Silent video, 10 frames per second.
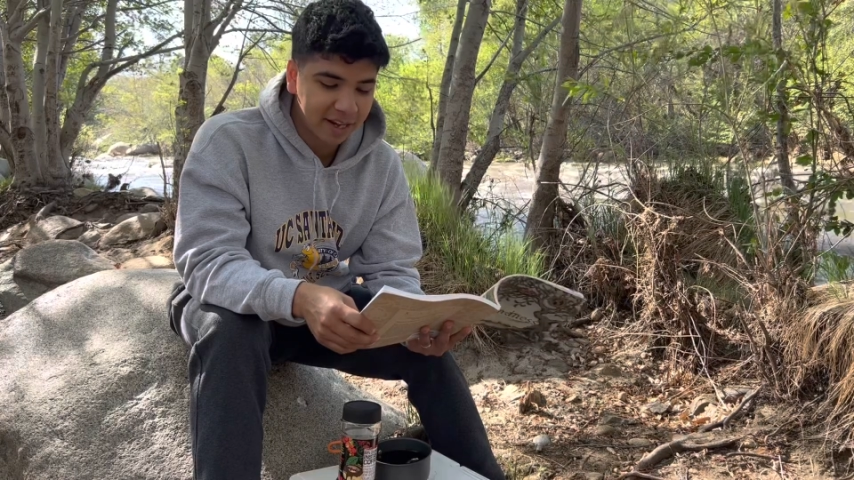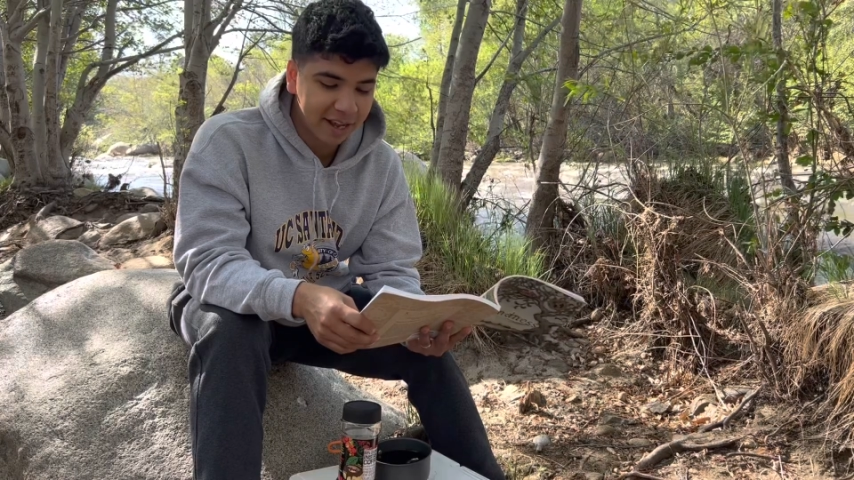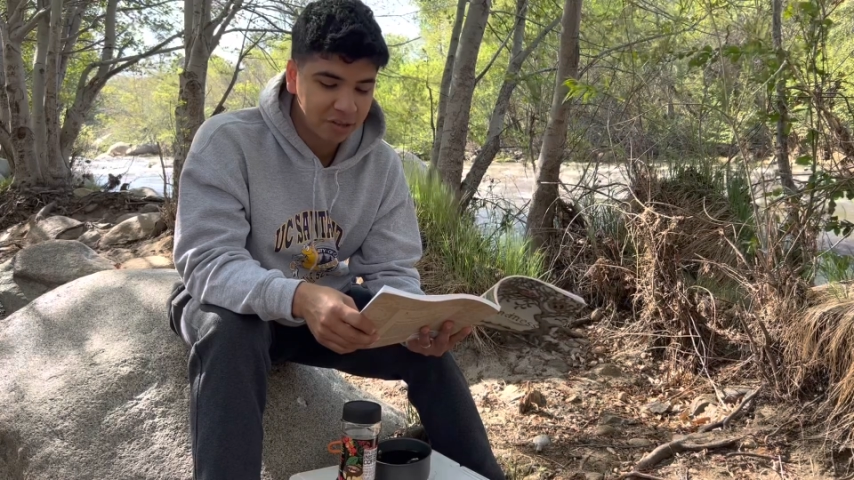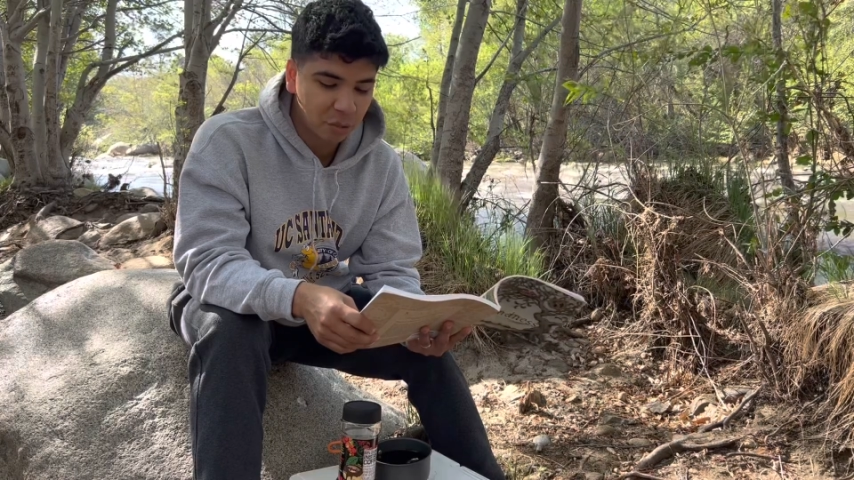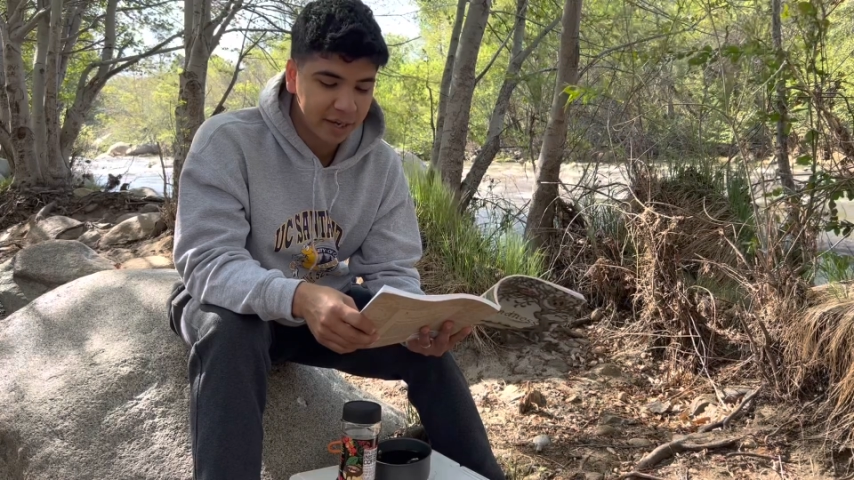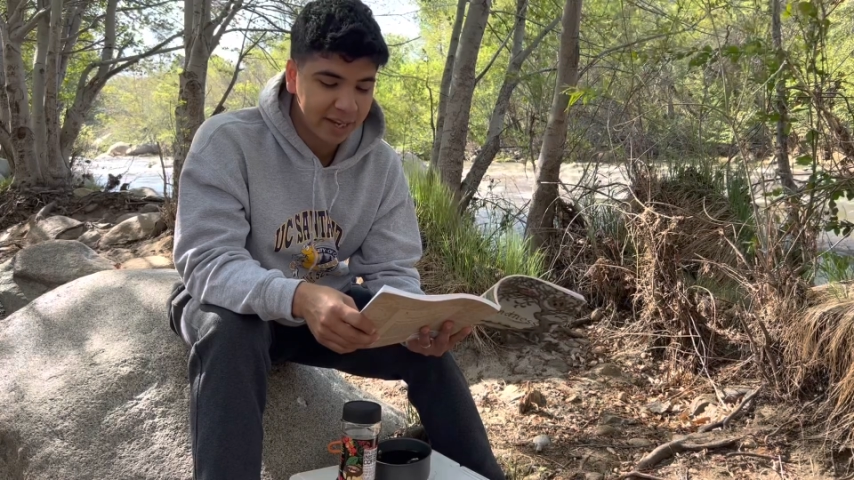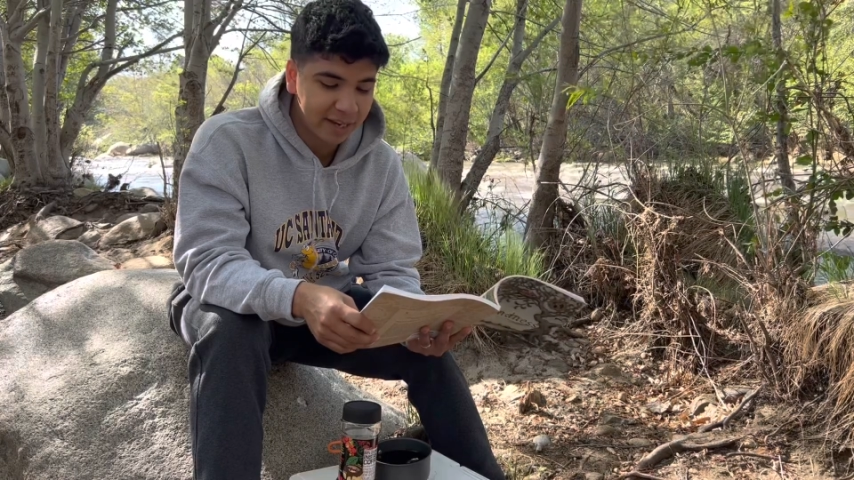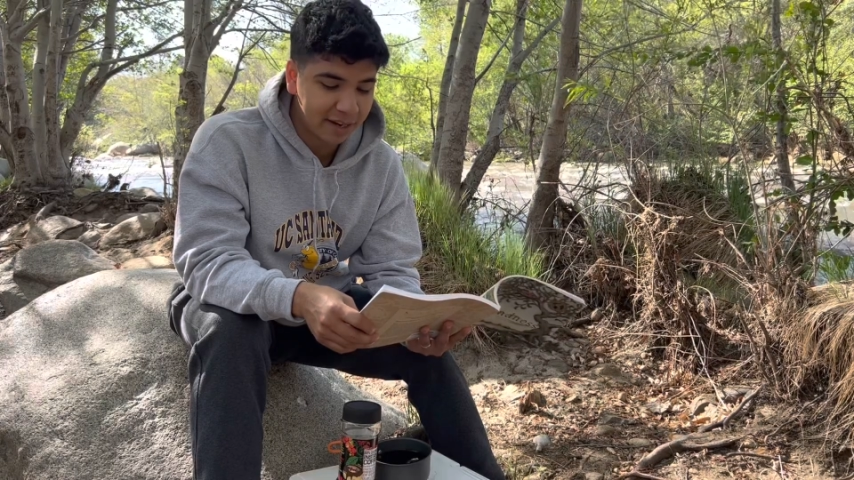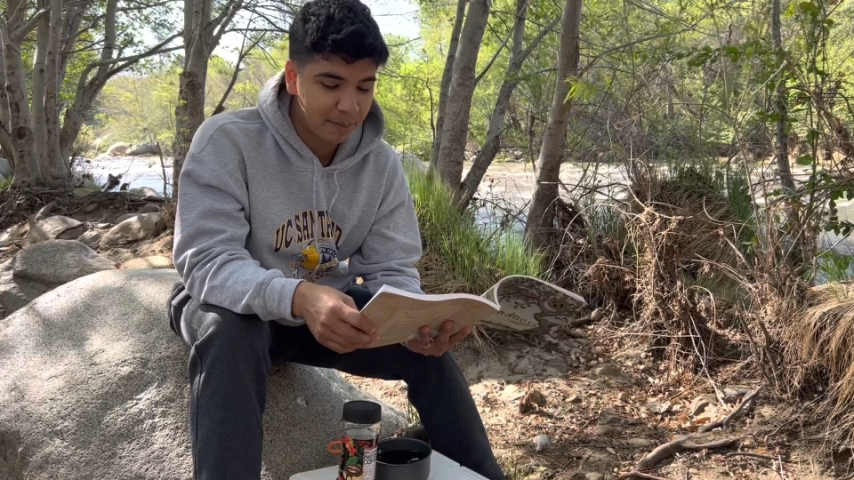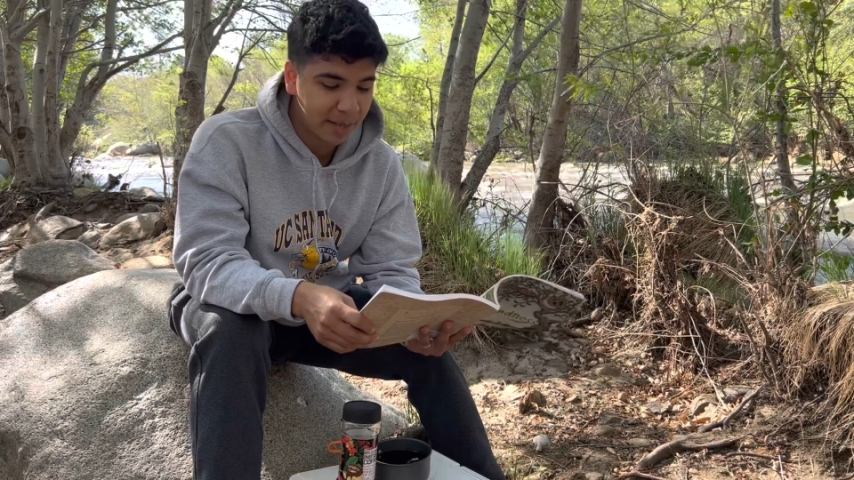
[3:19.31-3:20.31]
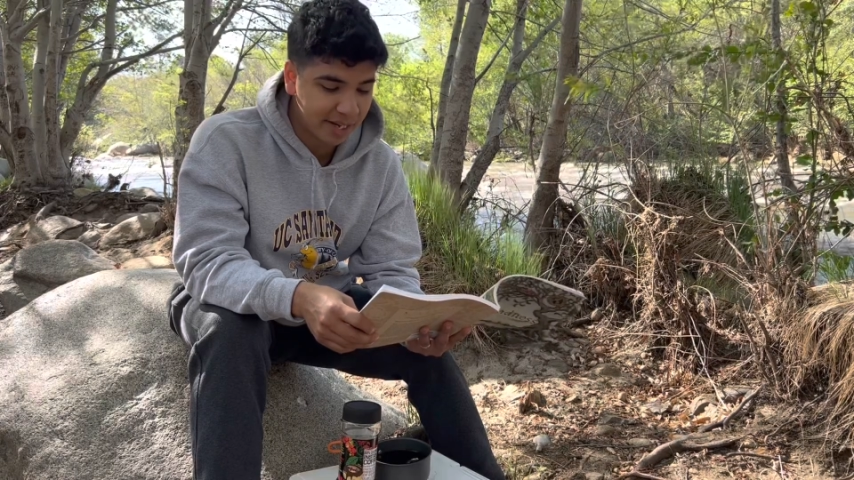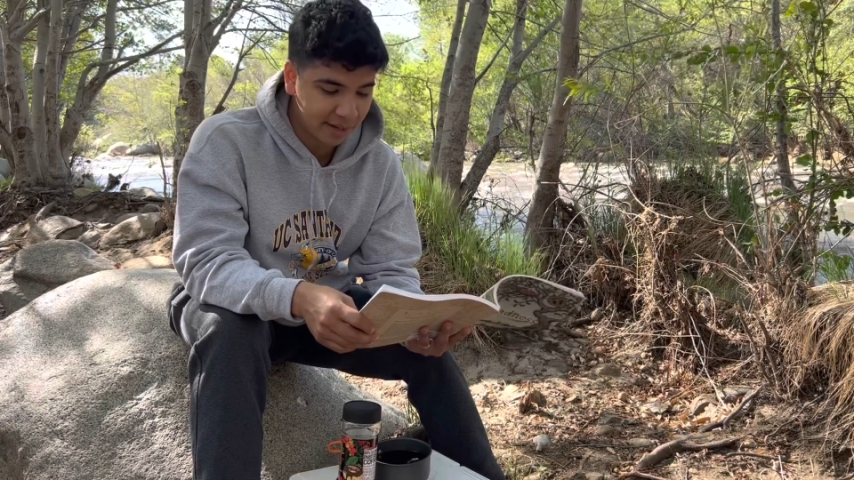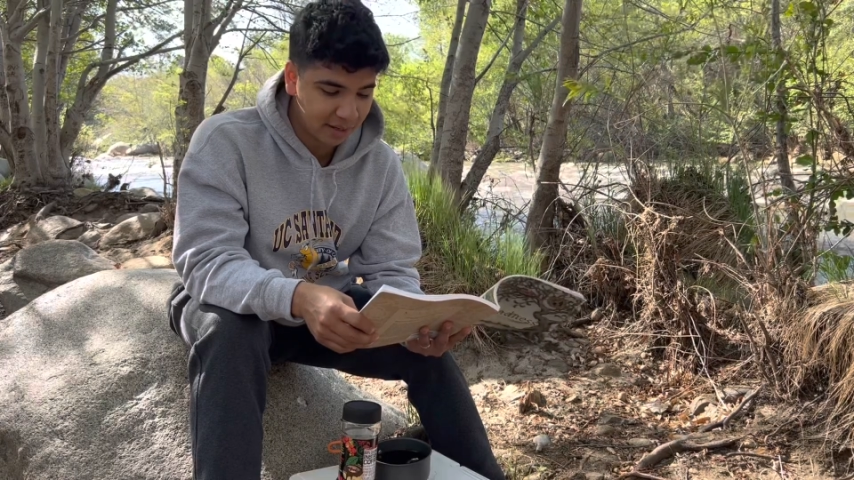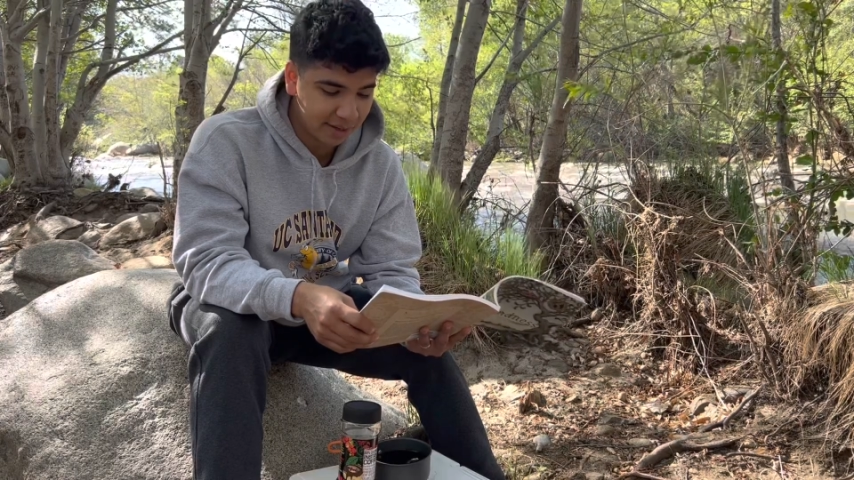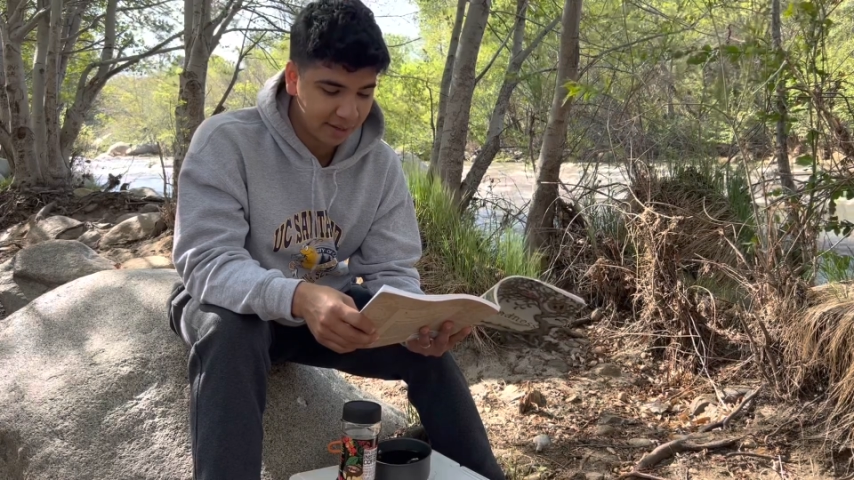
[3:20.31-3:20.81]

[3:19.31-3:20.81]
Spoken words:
age were needed immediately.